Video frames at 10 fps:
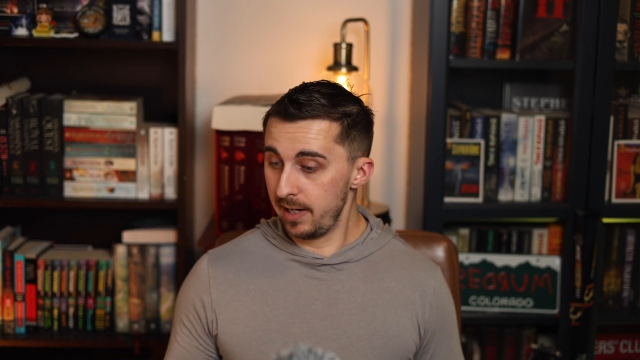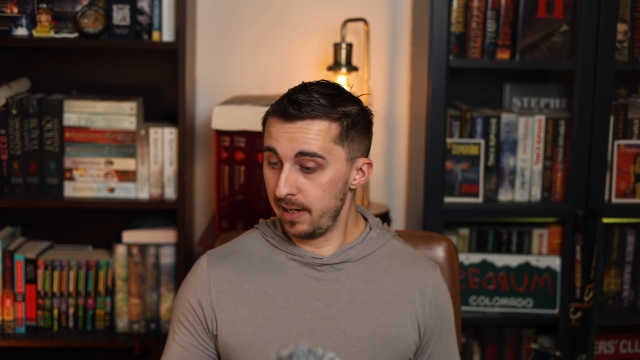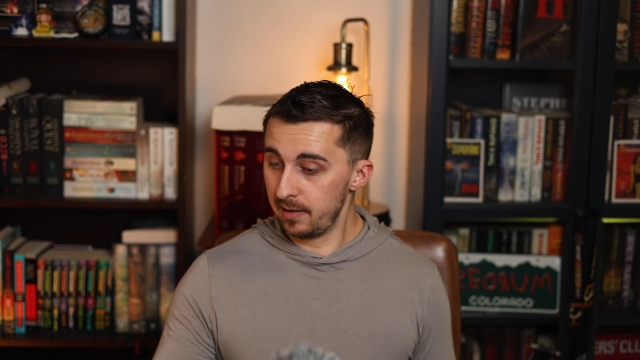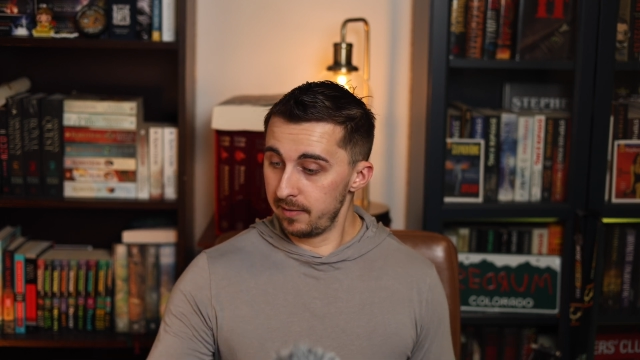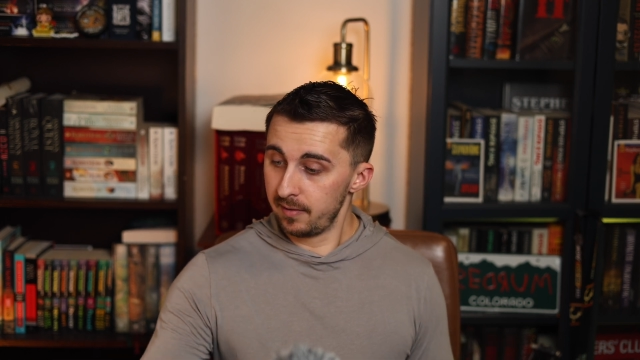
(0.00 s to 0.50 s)

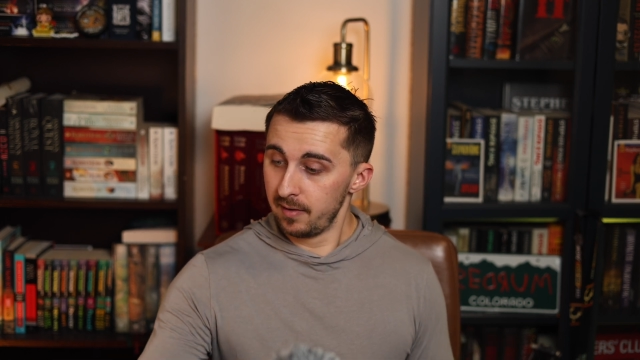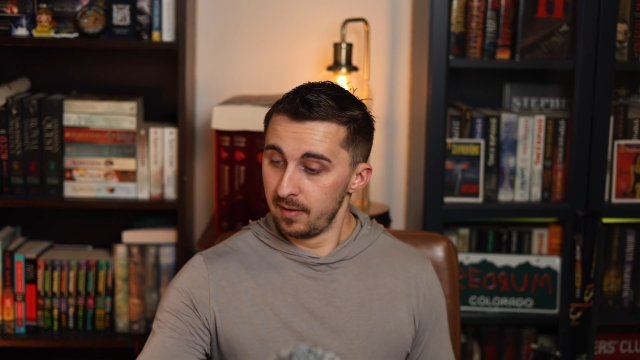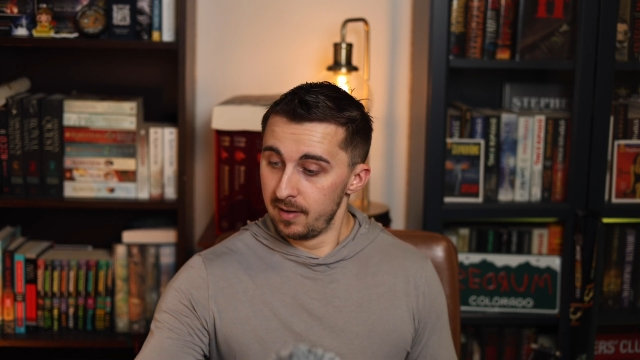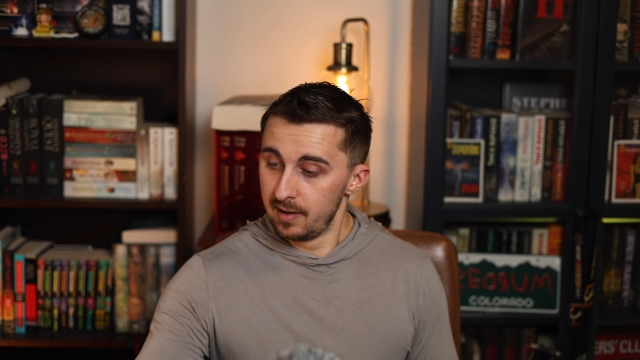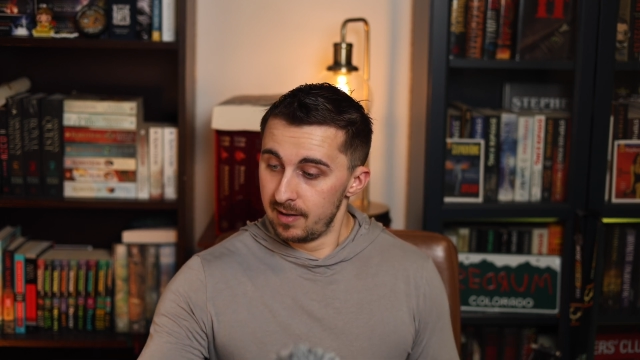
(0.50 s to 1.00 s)
And
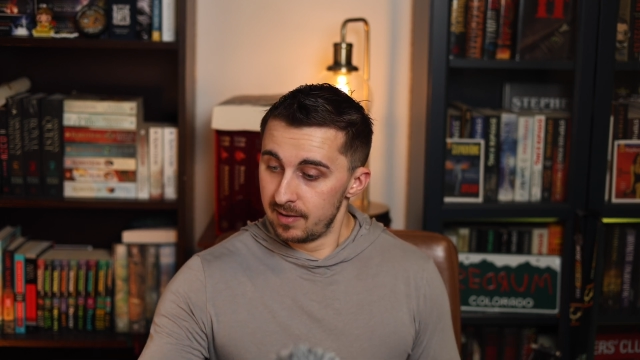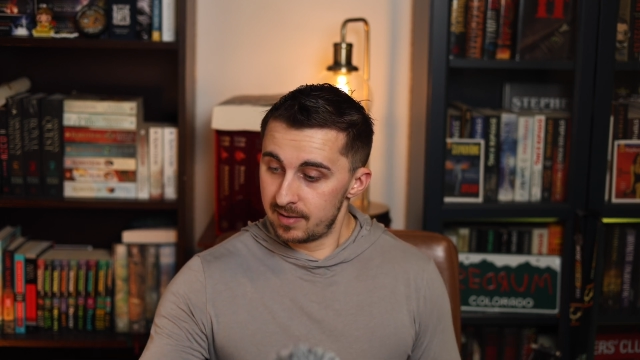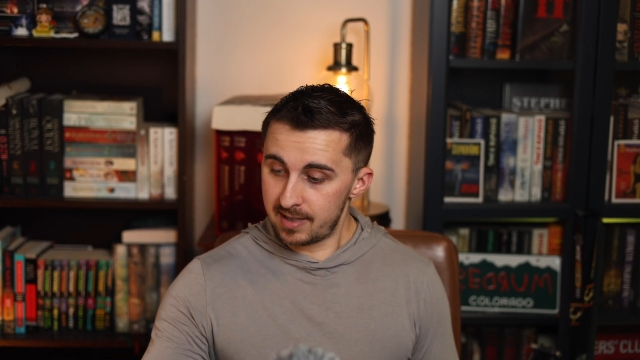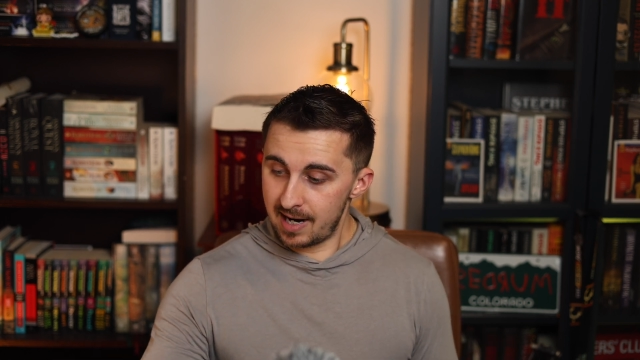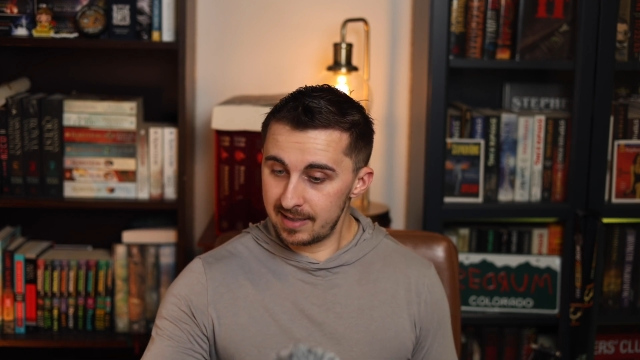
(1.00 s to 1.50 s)

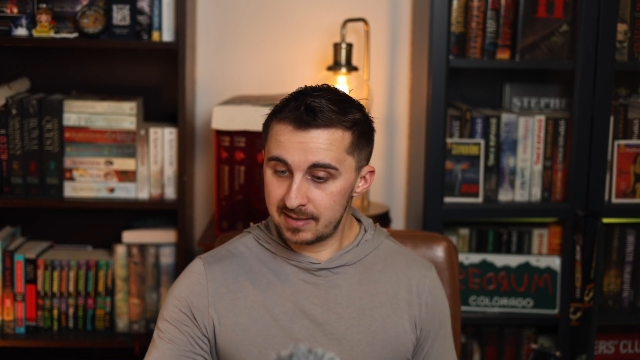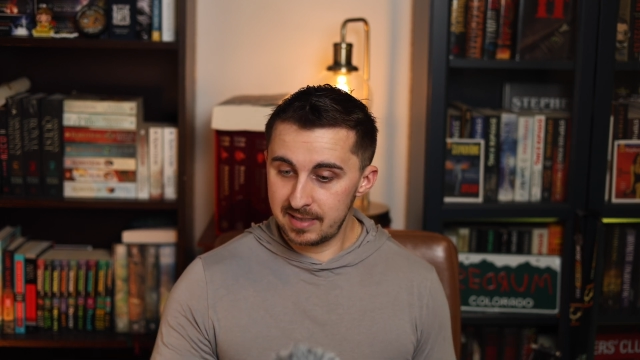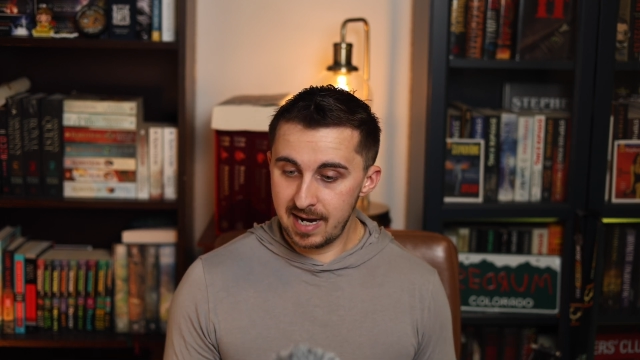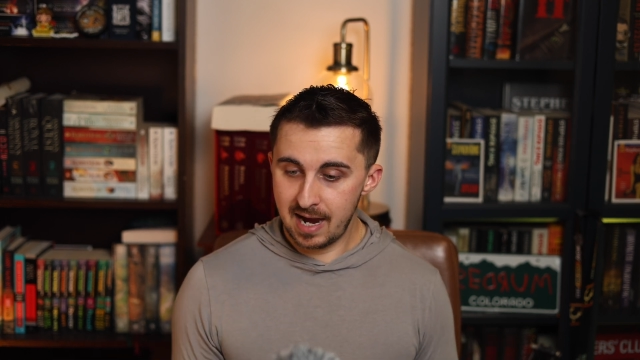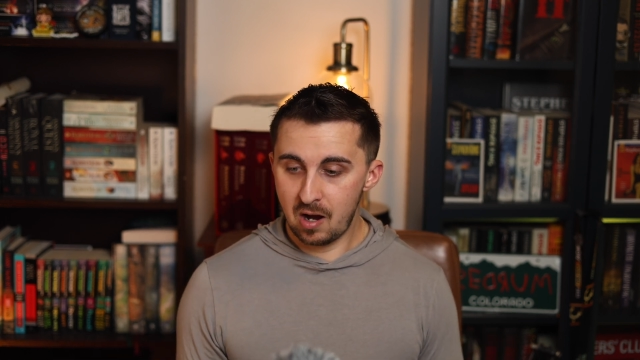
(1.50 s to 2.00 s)
to kind of
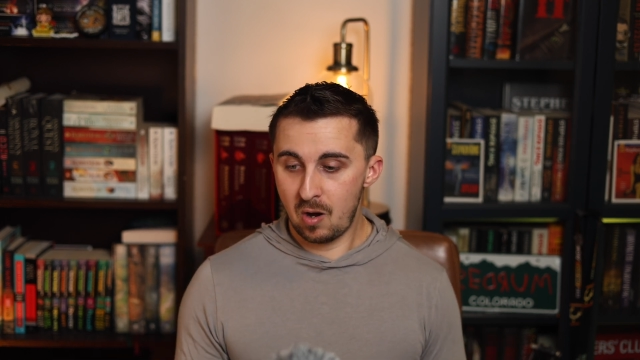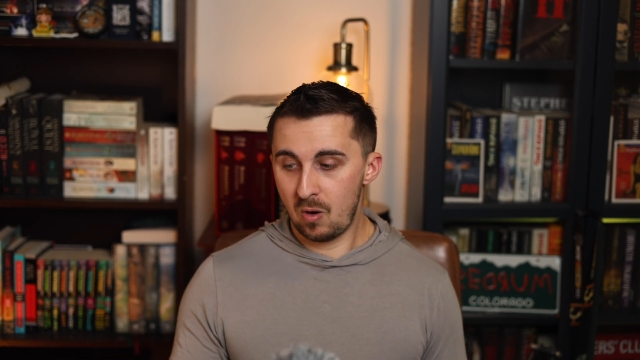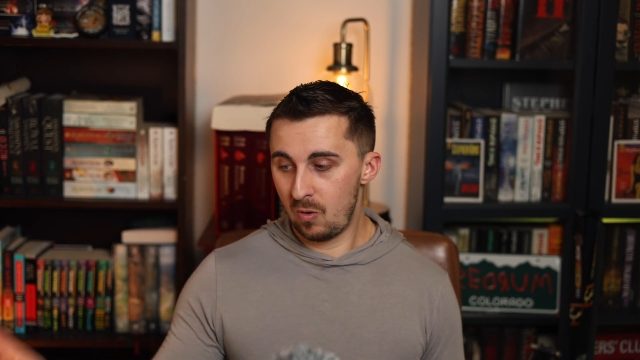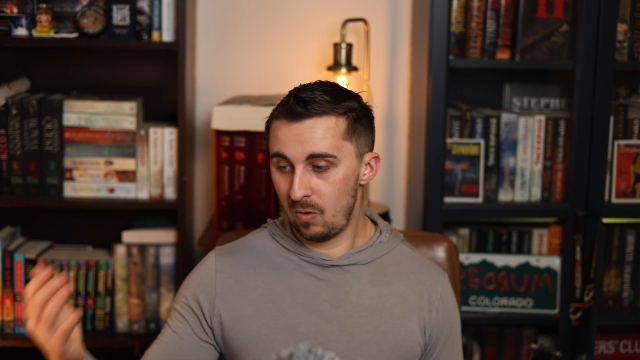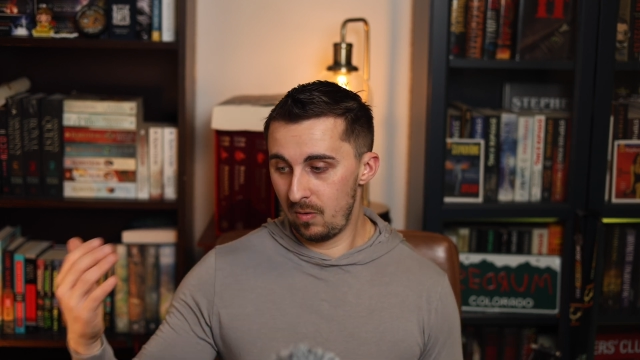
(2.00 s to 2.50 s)
see
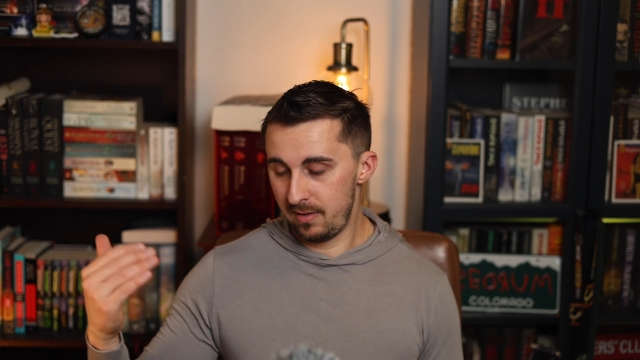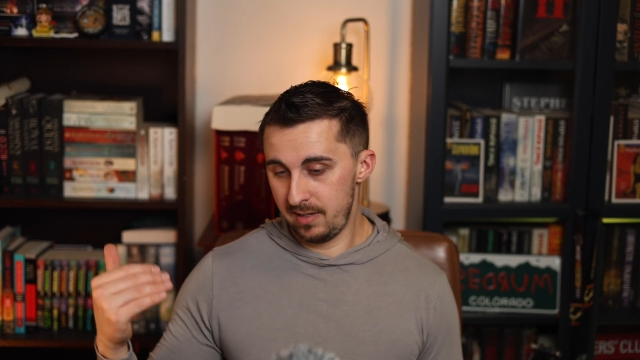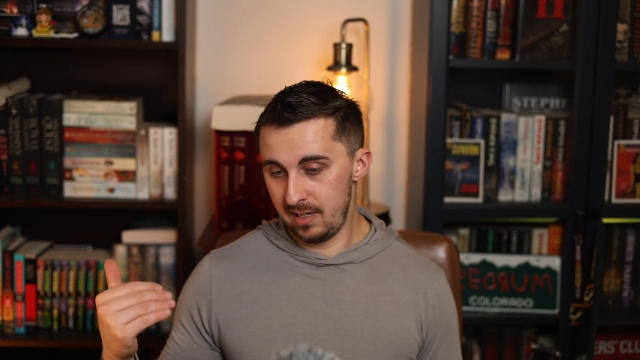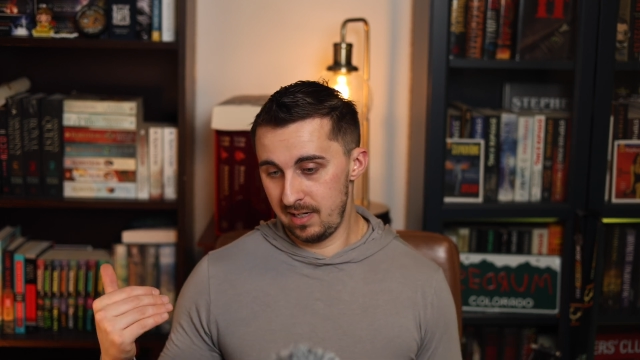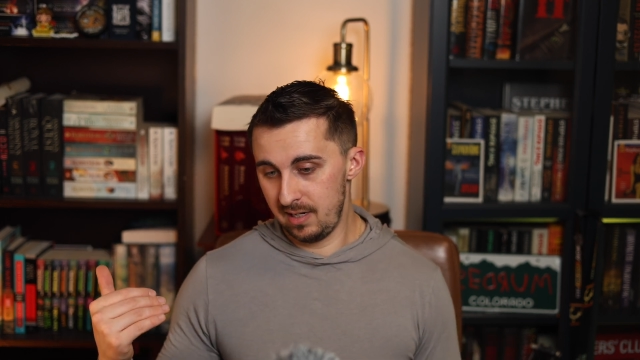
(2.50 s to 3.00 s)
how
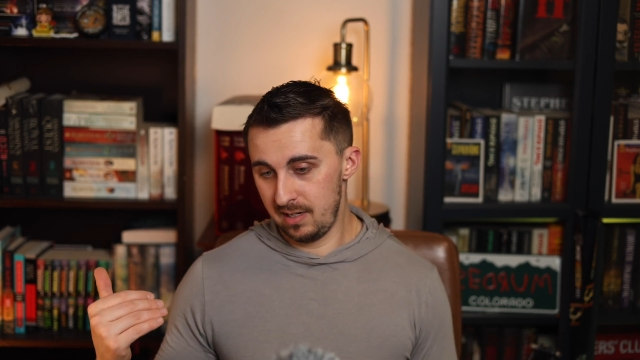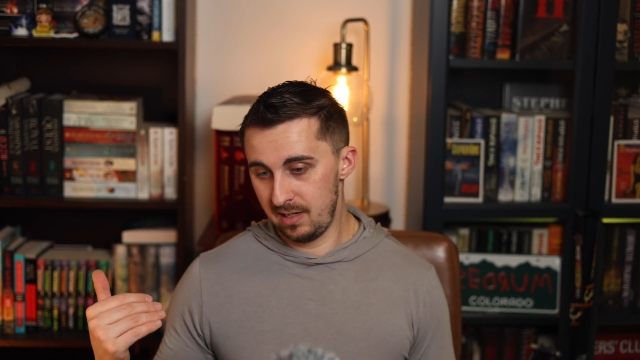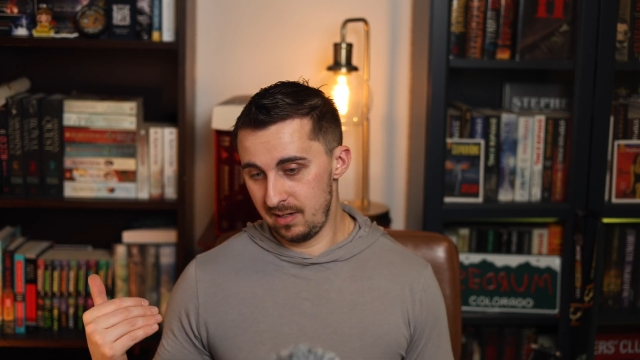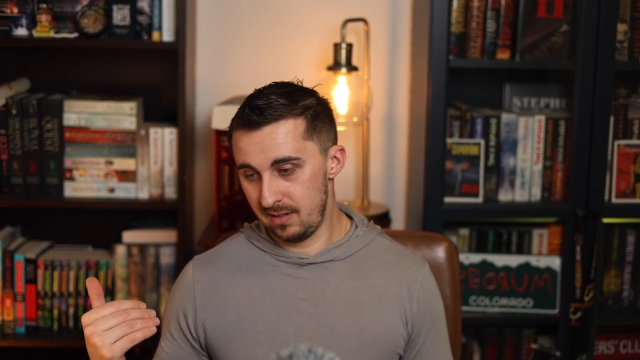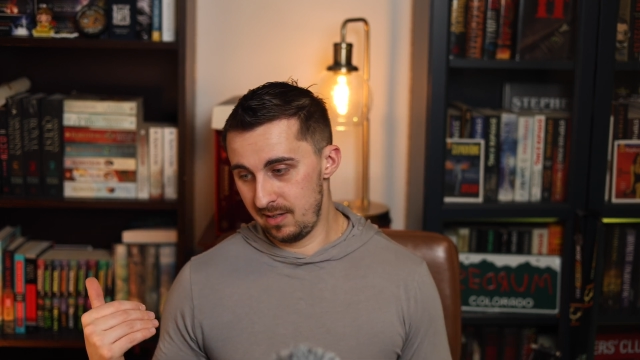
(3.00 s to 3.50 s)

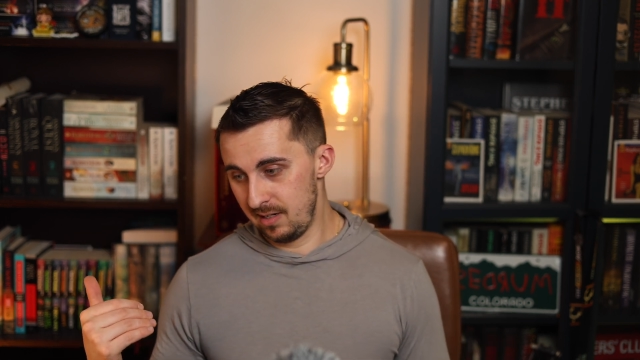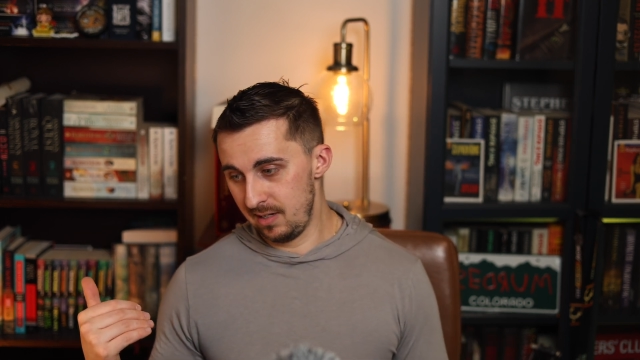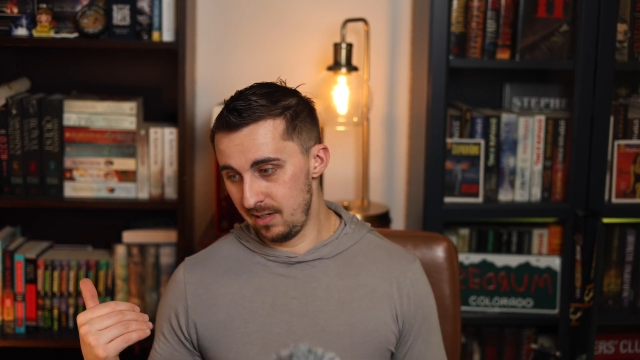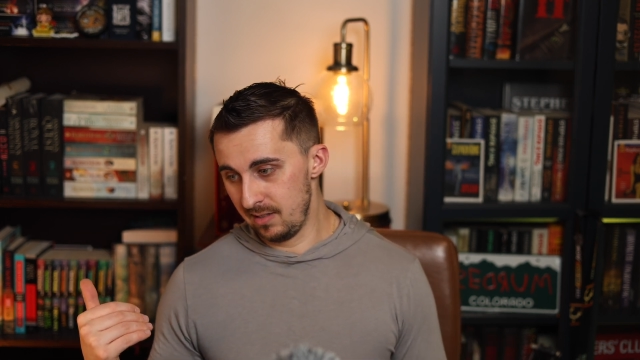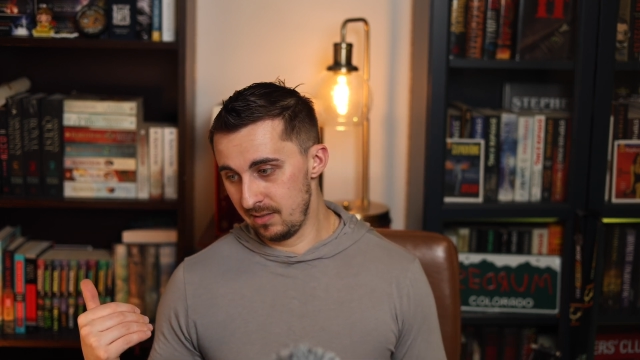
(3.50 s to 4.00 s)

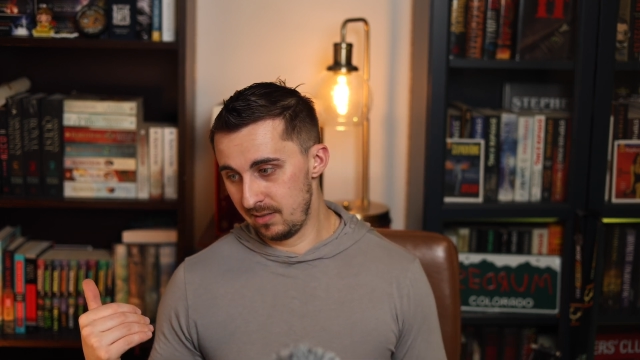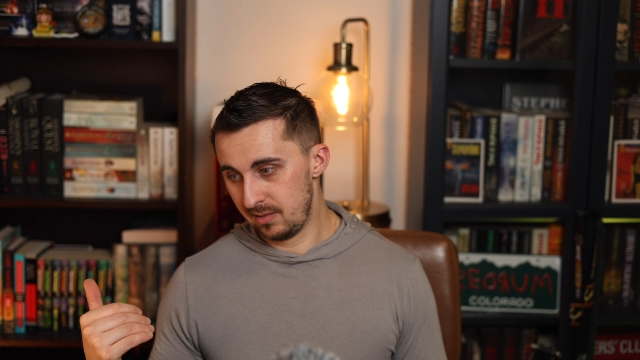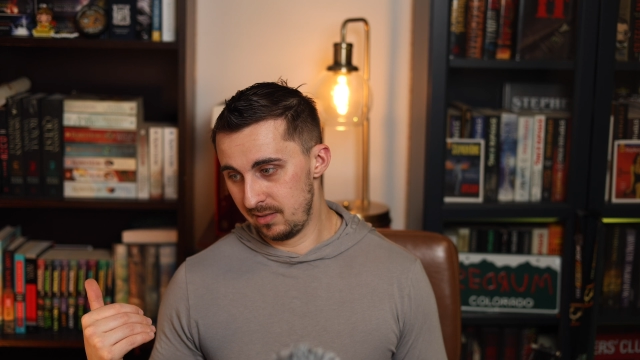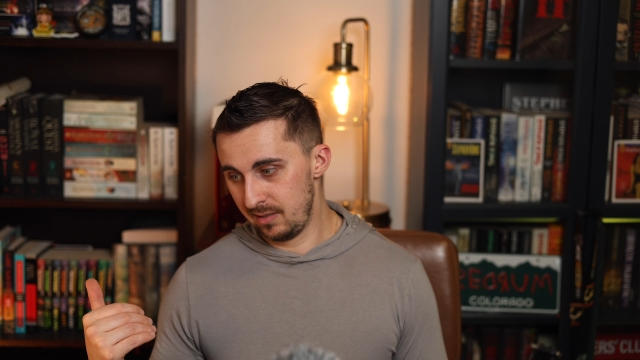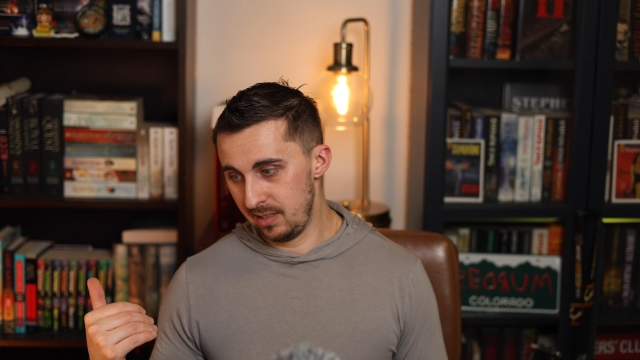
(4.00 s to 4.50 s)
these